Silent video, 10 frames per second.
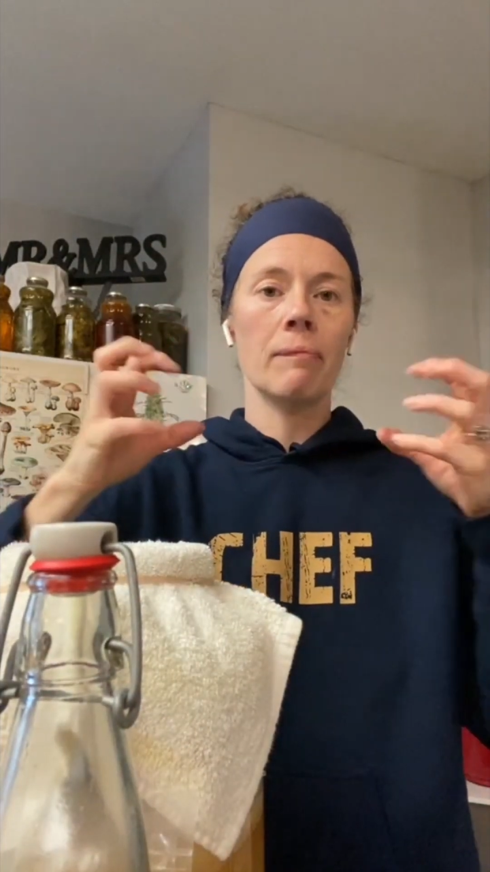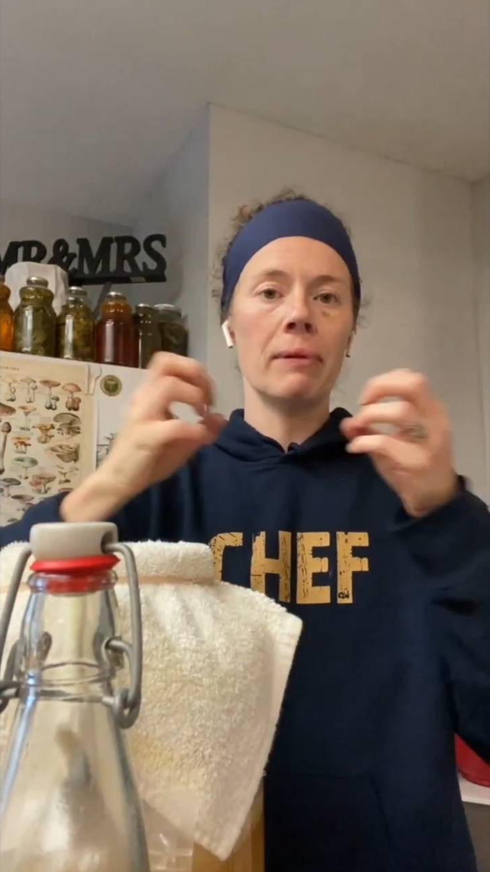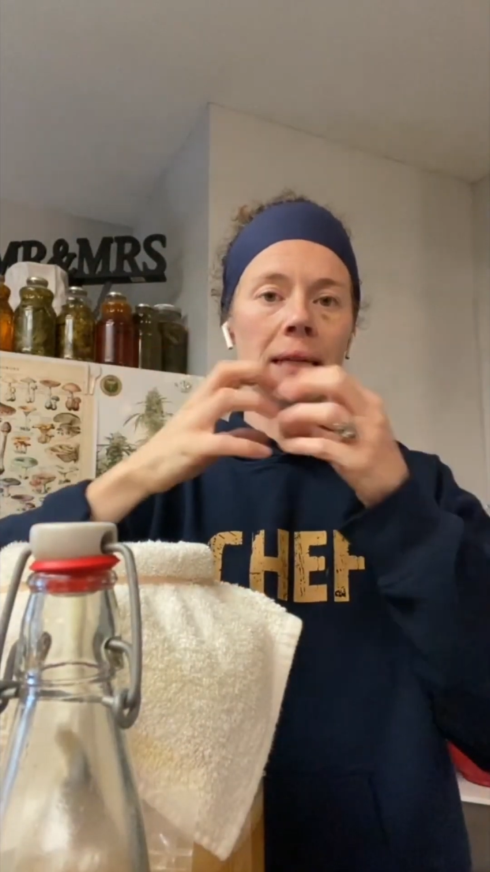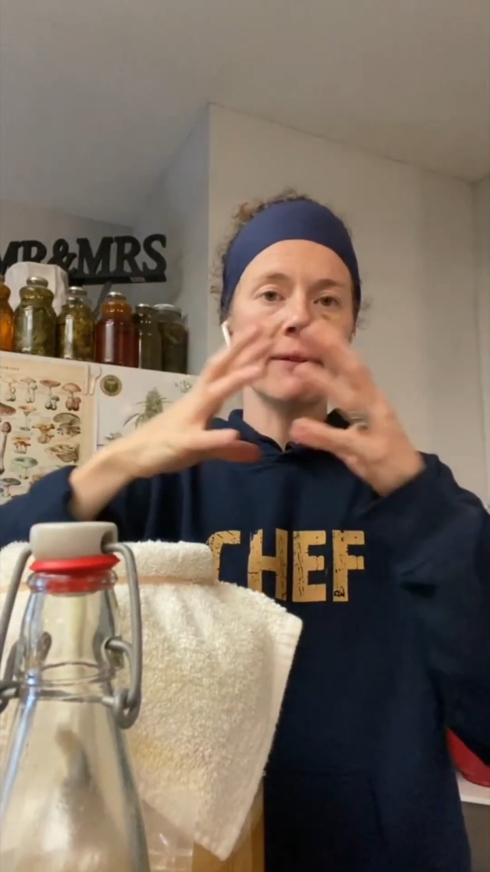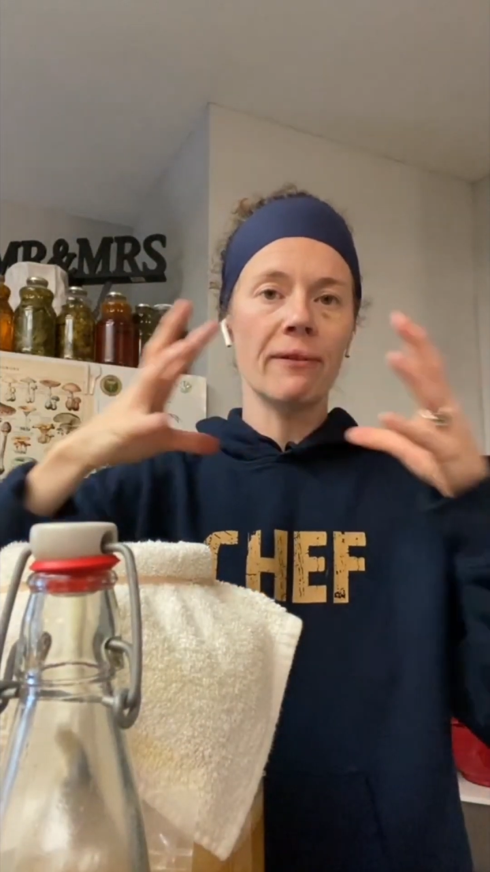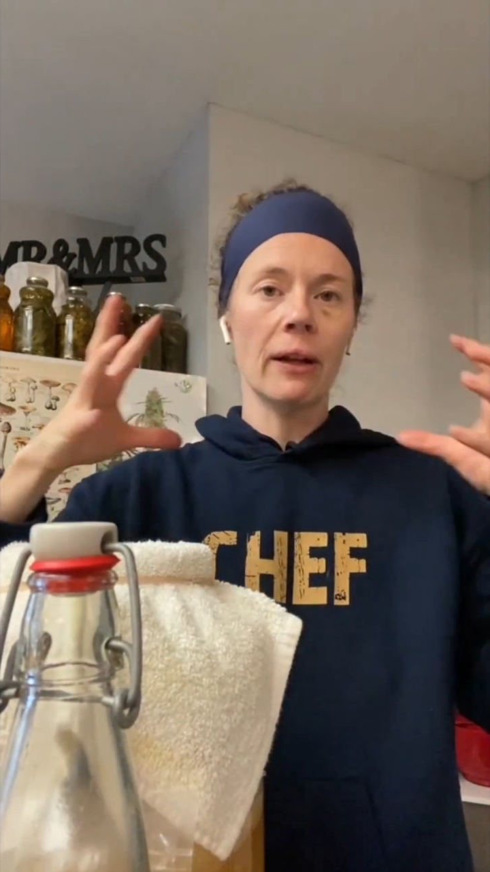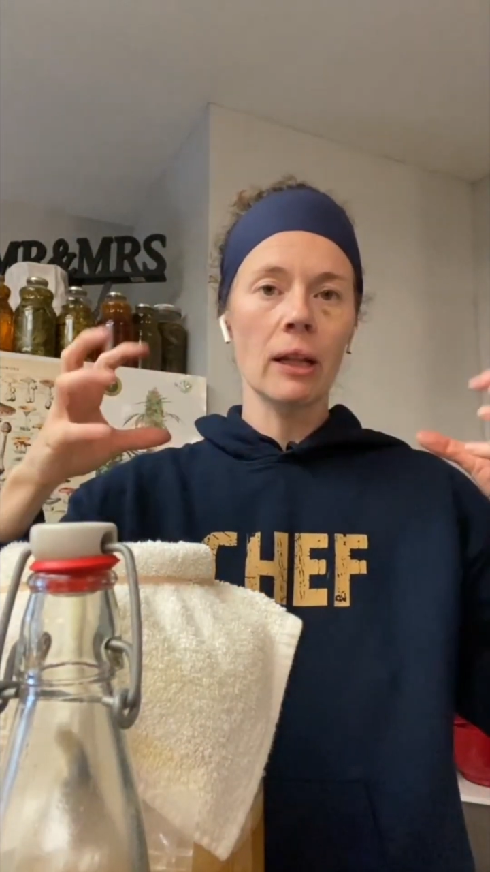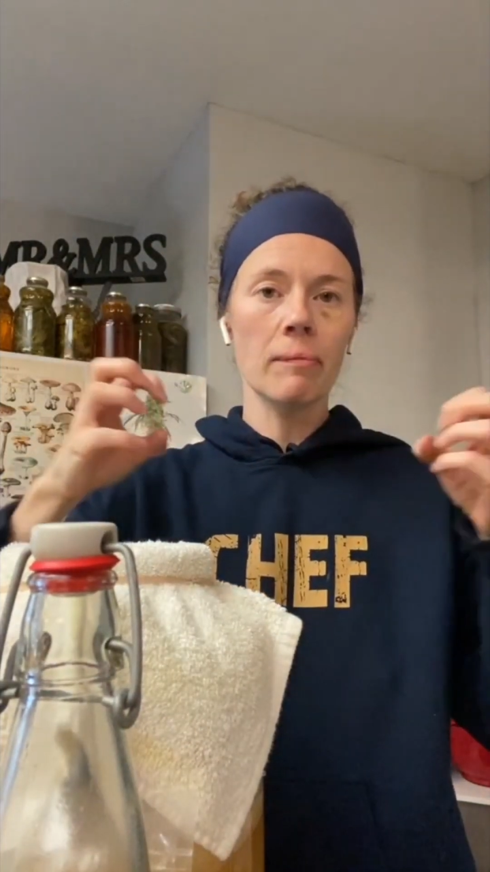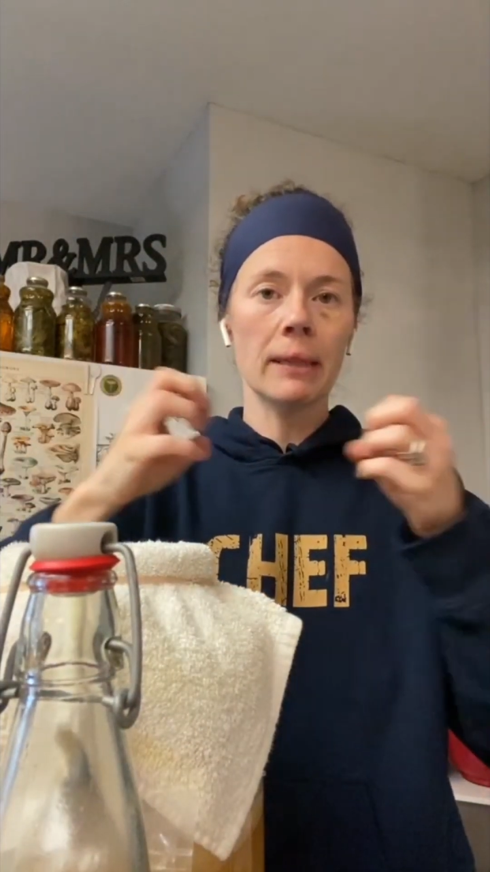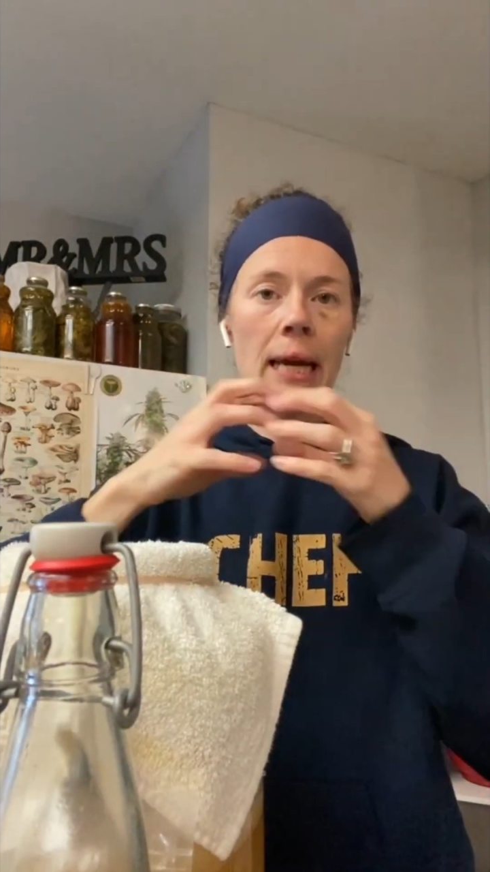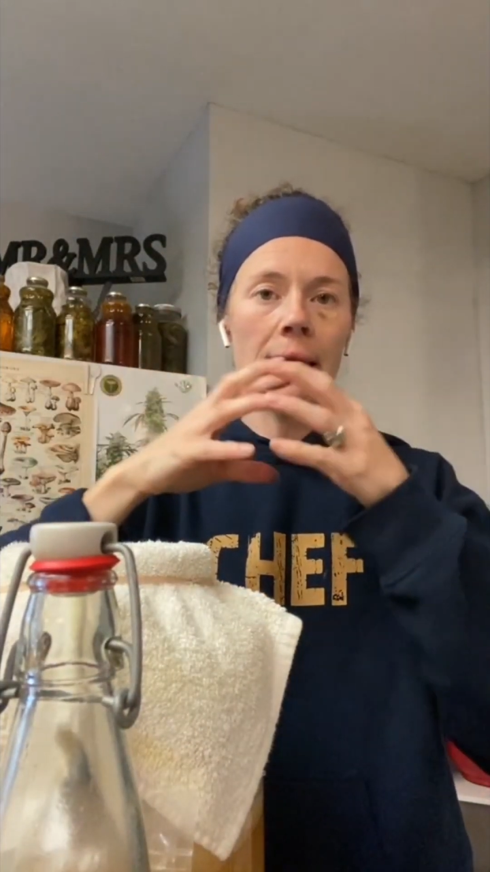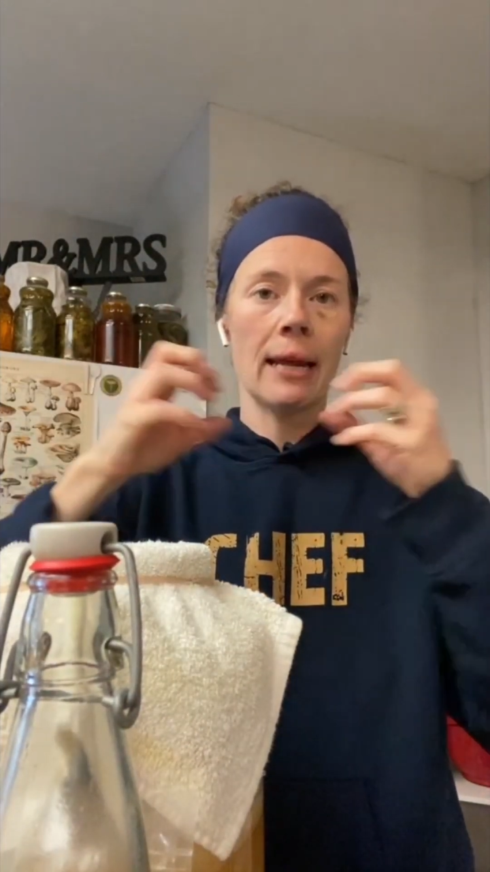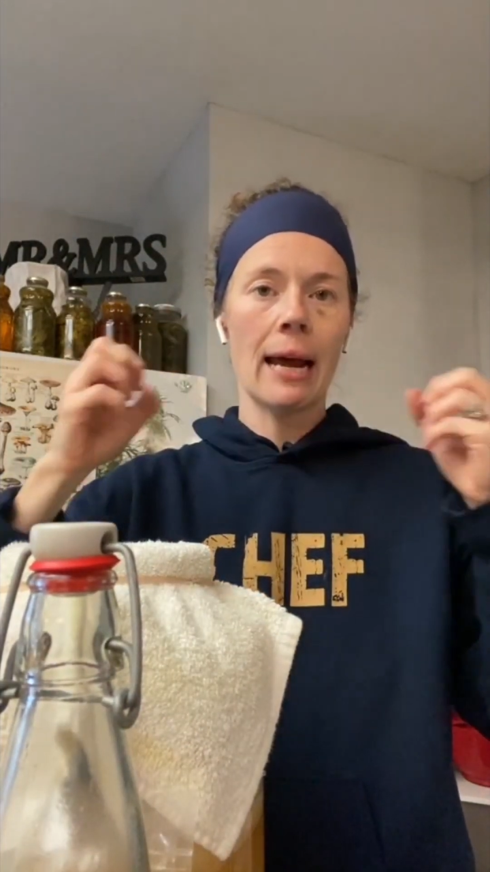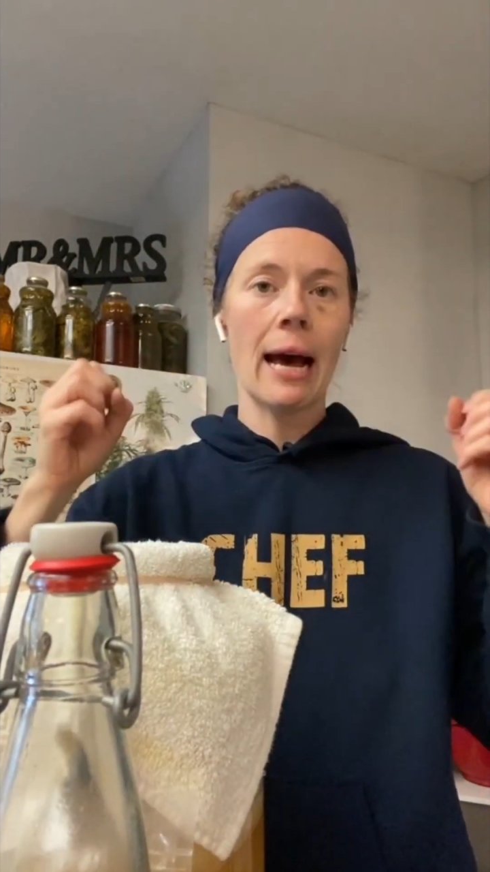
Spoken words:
be developed, and then